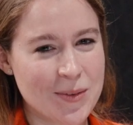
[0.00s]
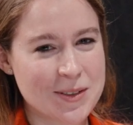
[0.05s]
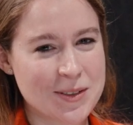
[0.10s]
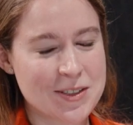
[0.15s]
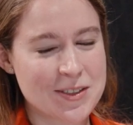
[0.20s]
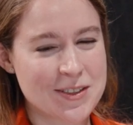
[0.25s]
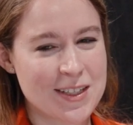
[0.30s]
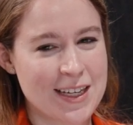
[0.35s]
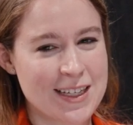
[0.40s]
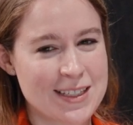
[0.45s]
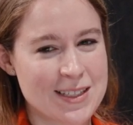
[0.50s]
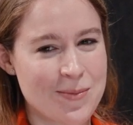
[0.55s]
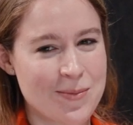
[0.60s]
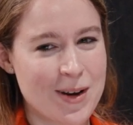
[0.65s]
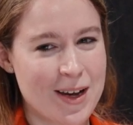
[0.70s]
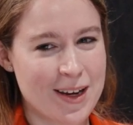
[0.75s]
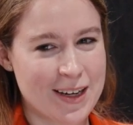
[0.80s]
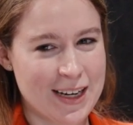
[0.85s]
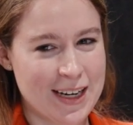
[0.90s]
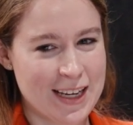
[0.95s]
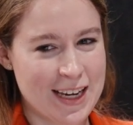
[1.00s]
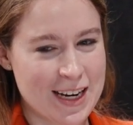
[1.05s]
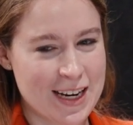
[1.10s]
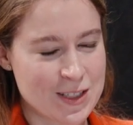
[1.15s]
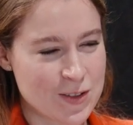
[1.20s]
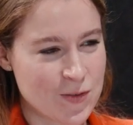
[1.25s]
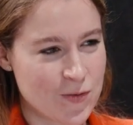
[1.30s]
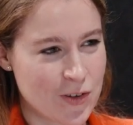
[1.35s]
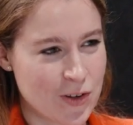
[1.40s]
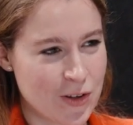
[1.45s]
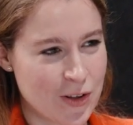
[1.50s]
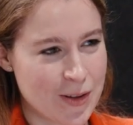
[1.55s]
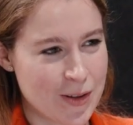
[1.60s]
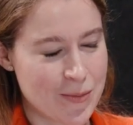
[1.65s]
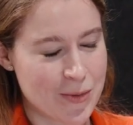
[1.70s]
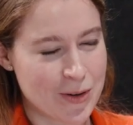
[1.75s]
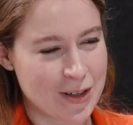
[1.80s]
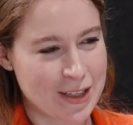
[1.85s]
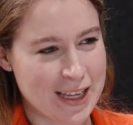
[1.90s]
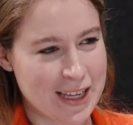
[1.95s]
what you're saying is, I'm not going to get as full.
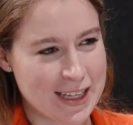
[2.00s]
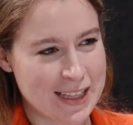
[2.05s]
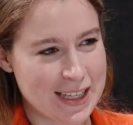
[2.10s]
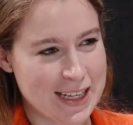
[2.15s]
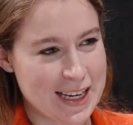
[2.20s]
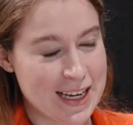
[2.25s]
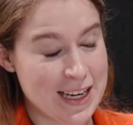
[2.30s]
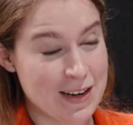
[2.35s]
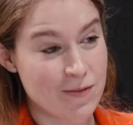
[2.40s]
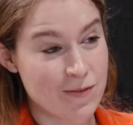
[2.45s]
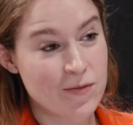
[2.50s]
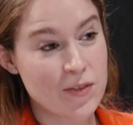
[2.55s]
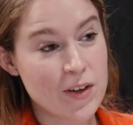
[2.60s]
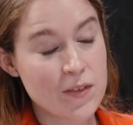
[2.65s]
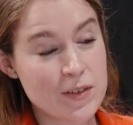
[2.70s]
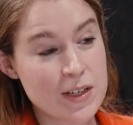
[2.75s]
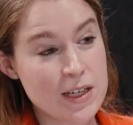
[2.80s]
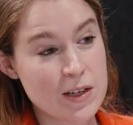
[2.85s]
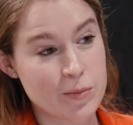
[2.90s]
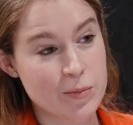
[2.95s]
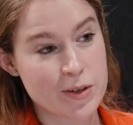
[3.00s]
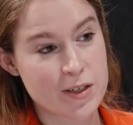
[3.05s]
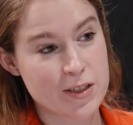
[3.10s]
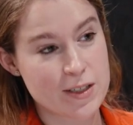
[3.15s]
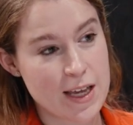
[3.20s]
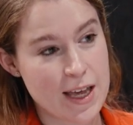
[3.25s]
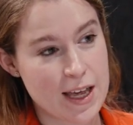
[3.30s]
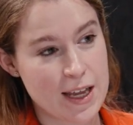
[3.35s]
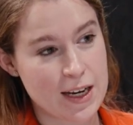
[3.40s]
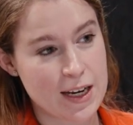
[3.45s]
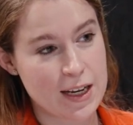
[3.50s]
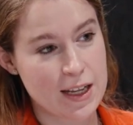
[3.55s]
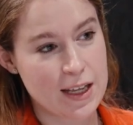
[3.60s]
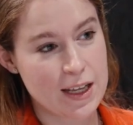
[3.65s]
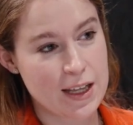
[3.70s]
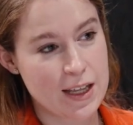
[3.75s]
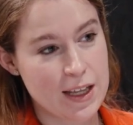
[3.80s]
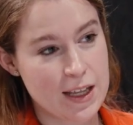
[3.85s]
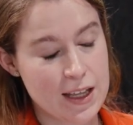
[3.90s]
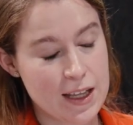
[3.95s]
I'm more likely to eat. And 15%
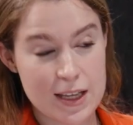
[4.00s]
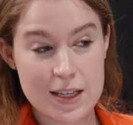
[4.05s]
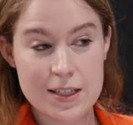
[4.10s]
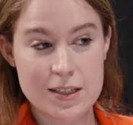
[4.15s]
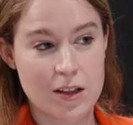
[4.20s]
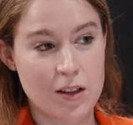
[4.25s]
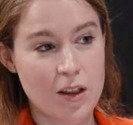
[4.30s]
is a